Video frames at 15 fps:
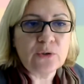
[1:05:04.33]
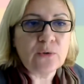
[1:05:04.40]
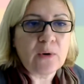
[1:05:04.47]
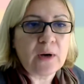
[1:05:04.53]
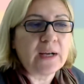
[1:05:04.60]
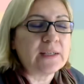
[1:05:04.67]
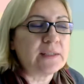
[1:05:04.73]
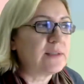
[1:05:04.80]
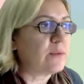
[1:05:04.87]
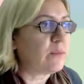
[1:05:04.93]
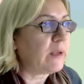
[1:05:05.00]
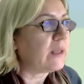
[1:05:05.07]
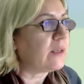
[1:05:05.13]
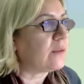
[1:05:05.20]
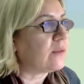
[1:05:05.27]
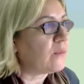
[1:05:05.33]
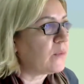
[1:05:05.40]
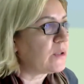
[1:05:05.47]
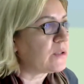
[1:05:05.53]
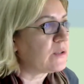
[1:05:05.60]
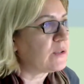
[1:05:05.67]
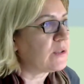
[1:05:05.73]
to us
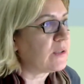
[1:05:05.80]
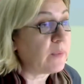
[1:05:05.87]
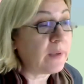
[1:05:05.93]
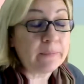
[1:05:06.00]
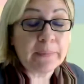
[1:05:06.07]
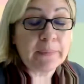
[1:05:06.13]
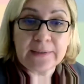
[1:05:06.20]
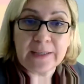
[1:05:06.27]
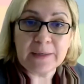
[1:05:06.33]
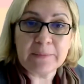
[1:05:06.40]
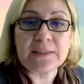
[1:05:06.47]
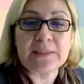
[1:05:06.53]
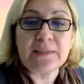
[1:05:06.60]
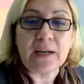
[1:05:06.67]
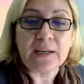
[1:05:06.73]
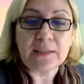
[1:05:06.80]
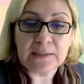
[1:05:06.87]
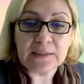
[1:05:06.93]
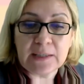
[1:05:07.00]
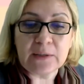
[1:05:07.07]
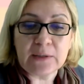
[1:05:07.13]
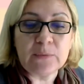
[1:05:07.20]
when pandemic
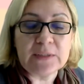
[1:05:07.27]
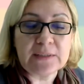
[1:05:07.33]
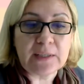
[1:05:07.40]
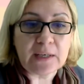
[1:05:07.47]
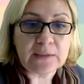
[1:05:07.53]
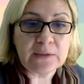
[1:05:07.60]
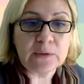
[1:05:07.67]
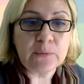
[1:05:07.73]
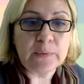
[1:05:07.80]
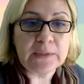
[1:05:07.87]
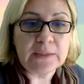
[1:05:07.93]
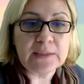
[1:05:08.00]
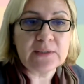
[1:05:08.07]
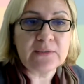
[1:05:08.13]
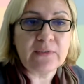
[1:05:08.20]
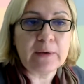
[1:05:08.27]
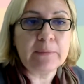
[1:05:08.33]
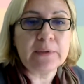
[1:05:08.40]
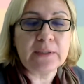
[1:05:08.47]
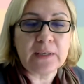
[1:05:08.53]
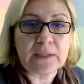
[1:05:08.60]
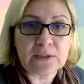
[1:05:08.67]
started, and we started with these
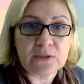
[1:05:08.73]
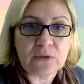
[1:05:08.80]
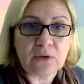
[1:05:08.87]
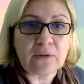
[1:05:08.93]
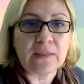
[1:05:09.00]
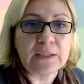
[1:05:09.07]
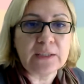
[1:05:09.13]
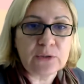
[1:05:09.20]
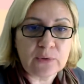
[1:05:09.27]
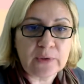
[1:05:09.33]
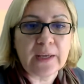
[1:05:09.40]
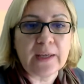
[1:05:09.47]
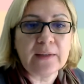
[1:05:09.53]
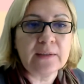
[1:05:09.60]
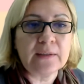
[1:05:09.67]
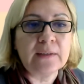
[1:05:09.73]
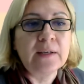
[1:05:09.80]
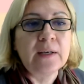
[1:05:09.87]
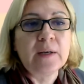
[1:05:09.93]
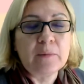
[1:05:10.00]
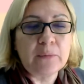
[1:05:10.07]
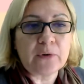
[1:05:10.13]
webinars online together,
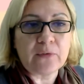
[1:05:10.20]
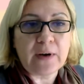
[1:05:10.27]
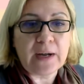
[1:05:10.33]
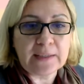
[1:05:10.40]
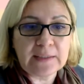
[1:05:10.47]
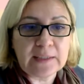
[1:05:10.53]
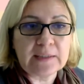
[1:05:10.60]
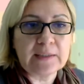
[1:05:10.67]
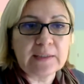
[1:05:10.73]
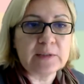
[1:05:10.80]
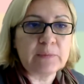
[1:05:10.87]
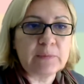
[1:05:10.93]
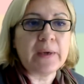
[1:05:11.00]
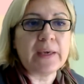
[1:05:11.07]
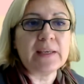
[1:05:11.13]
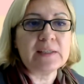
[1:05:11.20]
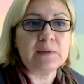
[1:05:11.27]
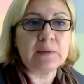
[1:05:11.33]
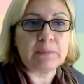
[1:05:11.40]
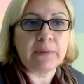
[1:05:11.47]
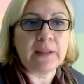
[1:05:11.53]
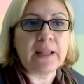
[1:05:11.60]
providing the space,
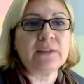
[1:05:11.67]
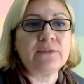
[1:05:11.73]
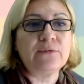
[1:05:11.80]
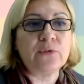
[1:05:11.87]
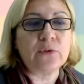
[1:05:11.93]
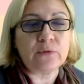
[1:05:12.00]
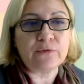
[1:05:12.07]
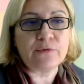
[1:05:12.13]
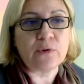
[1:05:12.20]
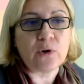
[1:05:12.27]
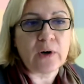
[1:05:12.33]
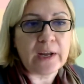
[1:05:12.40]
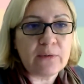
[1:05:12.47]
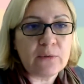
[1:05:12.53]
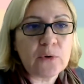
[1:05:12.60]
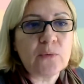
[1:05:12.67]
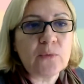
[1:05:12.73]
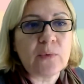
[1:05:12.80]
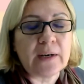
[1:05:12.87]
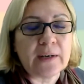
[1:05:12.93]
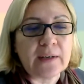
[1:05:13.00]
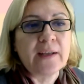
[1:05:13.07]
the platform for
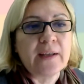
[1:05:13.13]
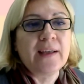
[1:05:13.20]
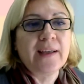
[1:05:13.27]
everyone